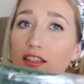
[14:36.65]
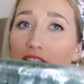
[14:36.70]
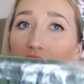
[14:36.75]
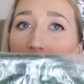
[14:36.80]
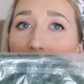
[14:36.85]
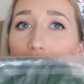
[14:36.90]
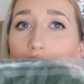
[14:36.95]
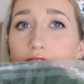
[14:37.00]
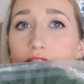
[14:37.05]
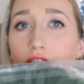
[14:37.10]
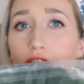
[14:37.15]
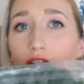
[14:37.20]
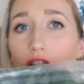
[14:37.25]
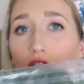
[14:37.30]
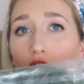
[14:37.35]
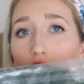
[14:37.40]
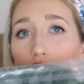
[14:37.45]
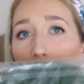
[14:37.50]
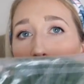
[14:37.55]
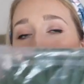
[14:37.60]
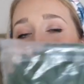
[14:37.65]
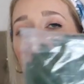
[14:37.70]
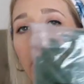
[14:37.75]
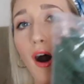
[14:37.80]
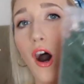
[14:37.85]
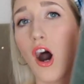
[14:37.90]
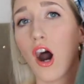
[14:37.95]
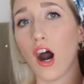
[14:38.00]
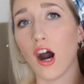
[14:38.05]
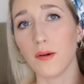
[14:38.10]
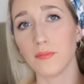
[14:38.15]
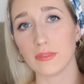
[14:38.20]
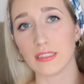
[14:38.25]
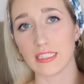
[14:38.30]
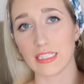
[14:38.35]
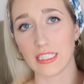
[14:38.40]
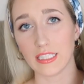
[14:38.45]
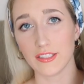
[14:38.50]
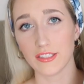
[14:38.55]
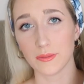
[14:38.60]
these large palm
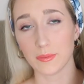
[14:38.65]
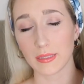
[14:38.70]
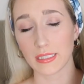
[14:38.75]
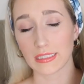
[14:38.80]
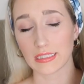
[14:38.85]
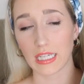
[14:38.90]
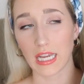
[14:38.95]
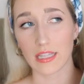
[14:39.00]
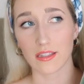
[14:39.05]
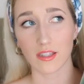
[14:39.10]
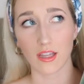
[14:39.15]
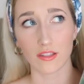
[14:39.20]
leaves because I